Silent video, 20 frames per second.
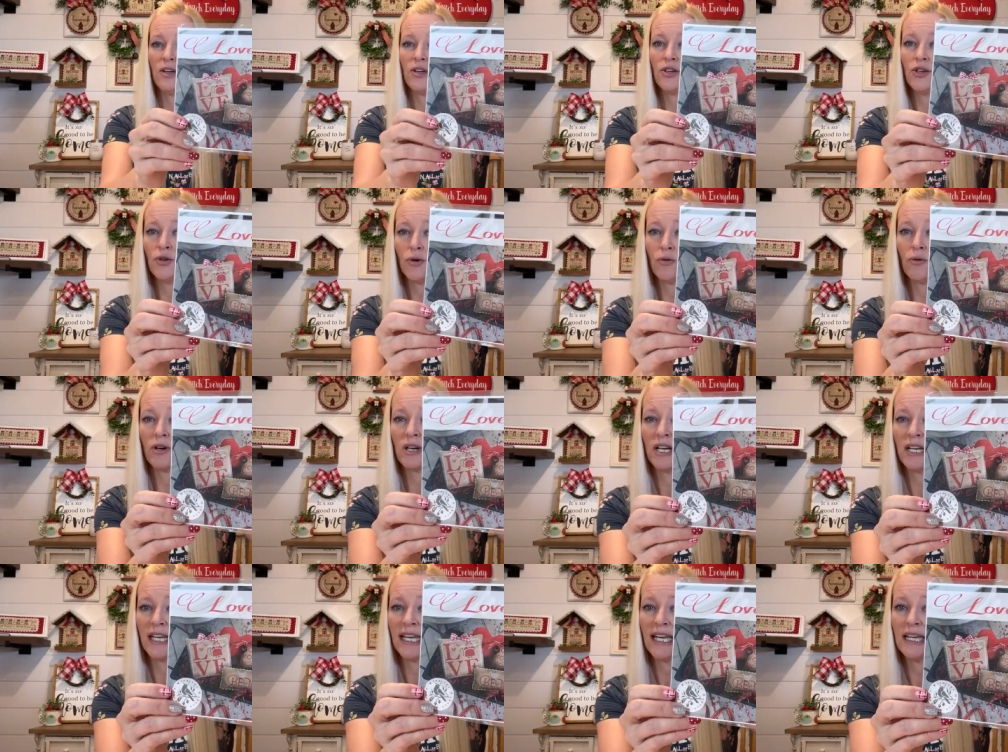You're
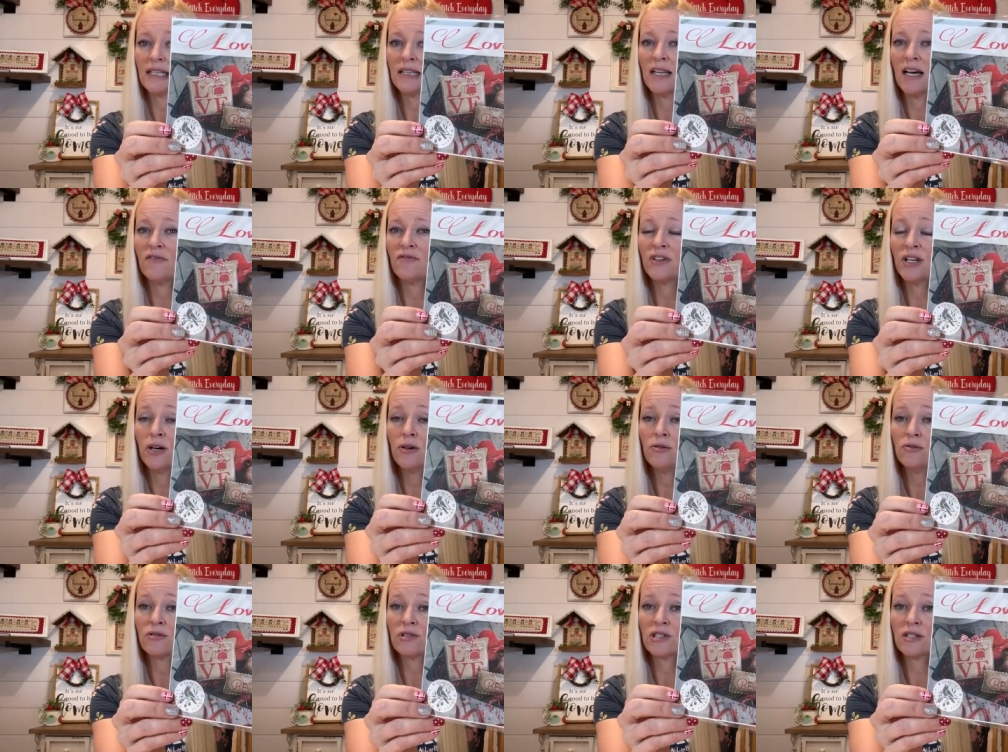going to get Love
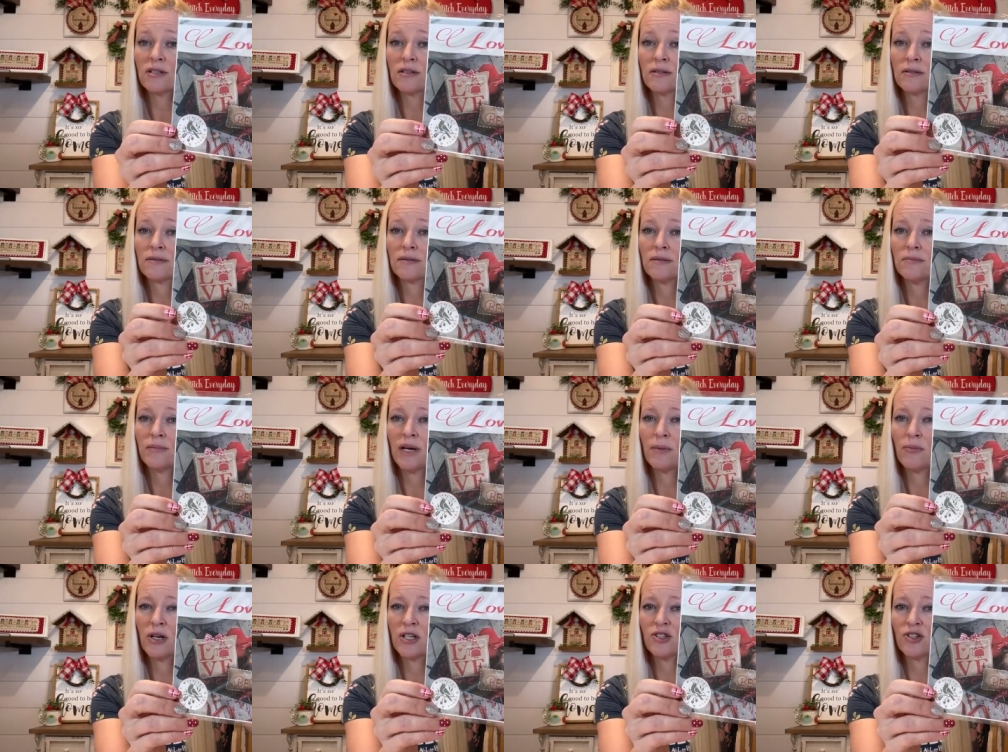Notes
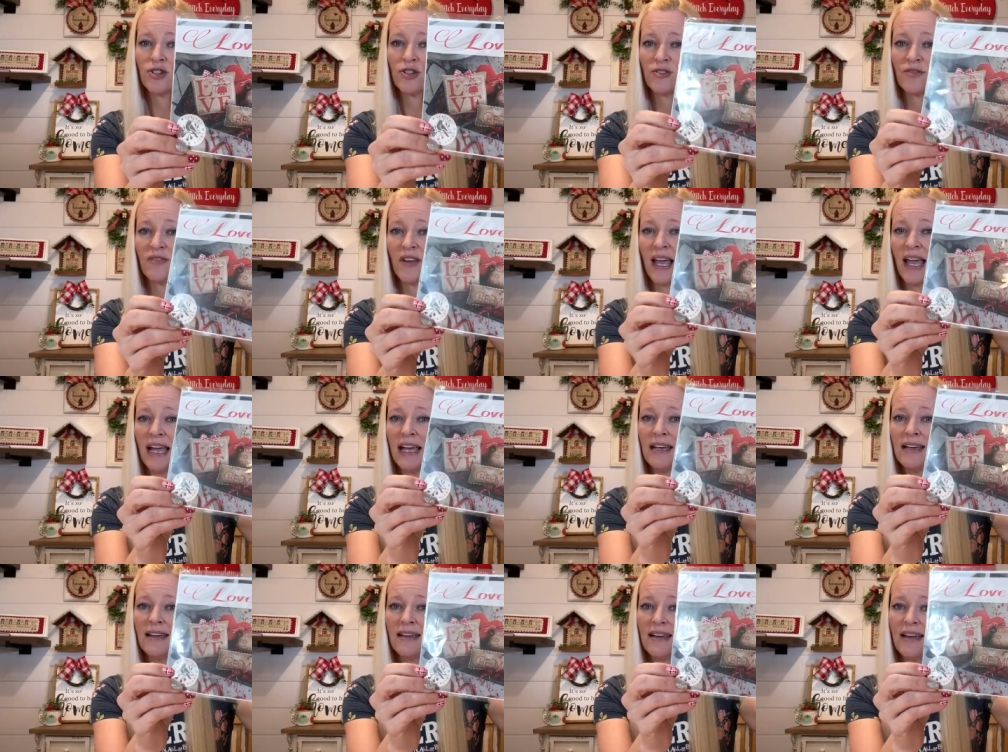by Brenda
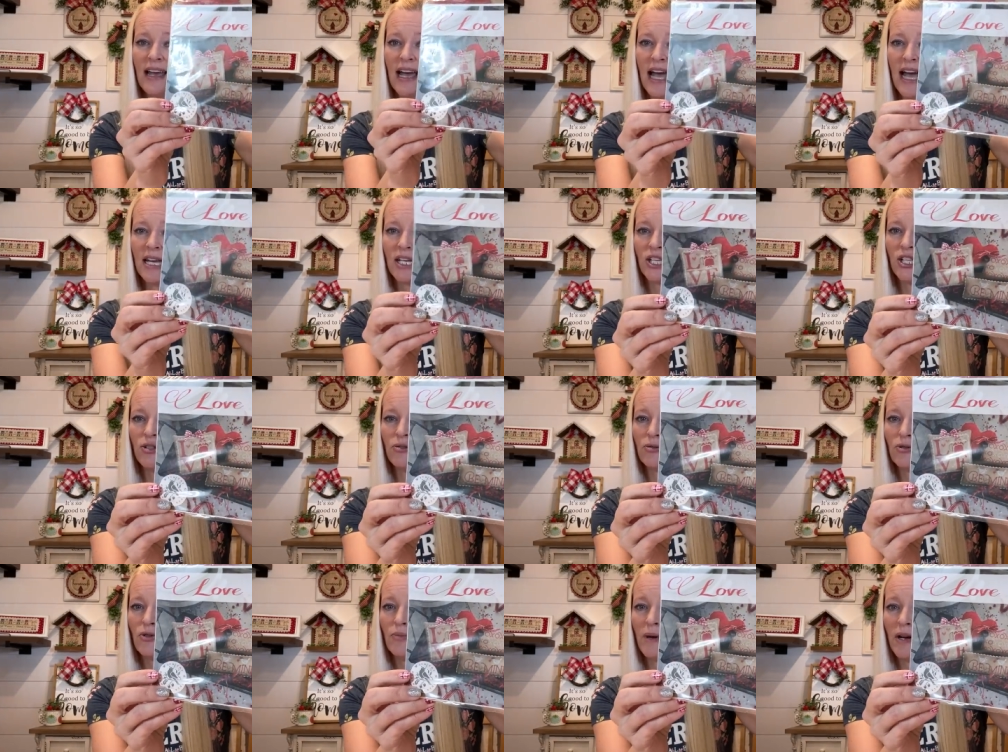Gervais and a
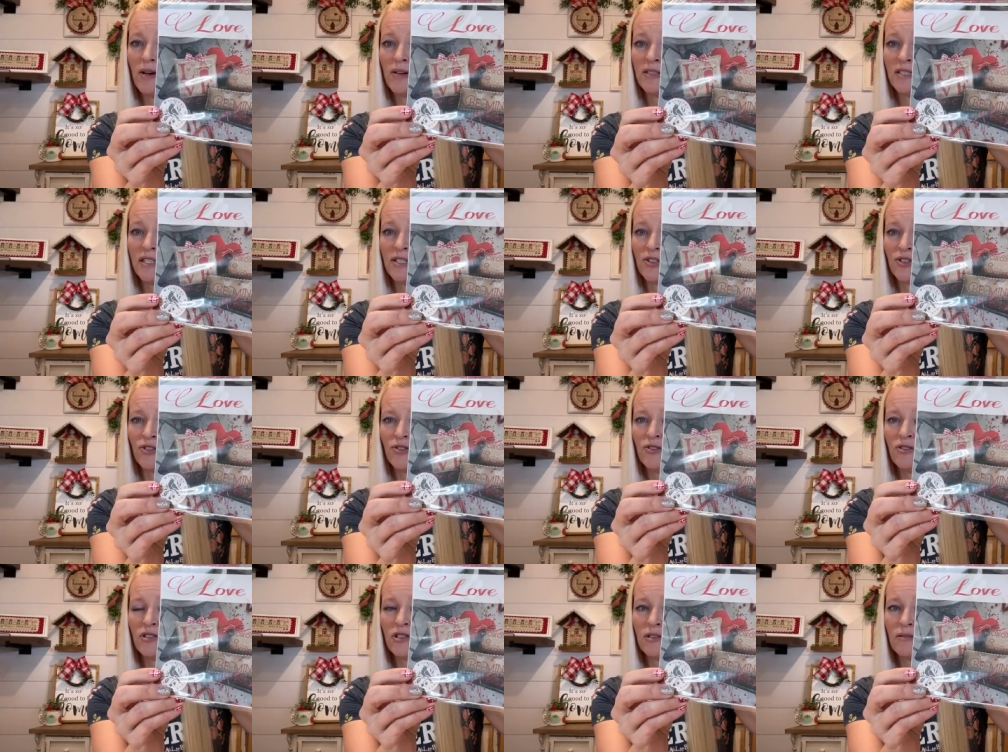cute little pair of
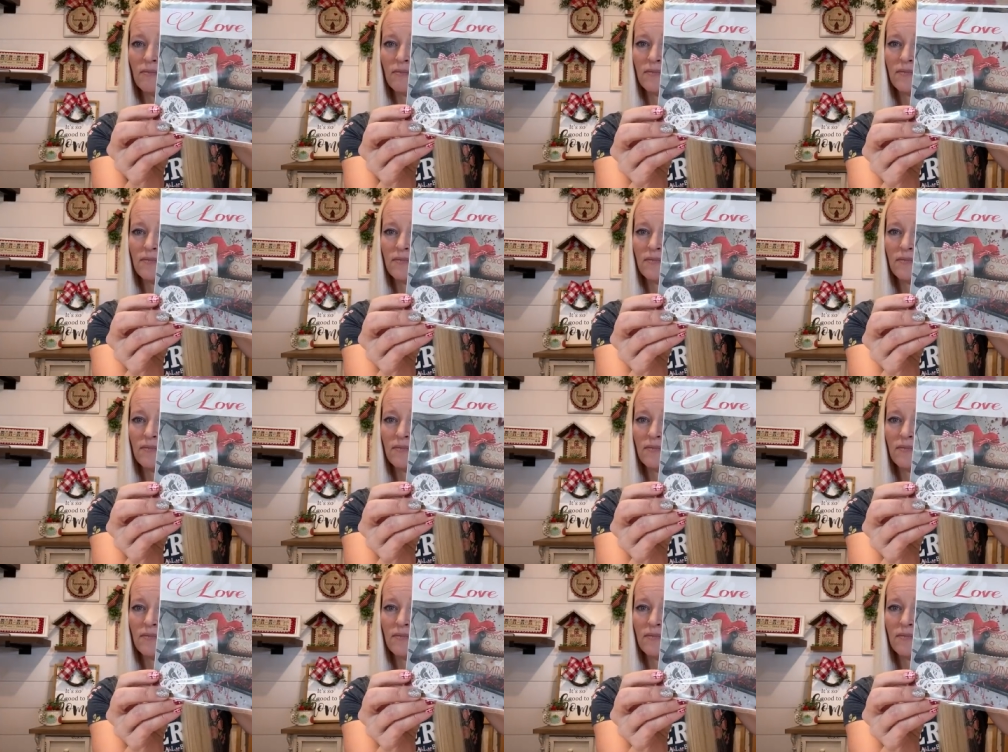scissors.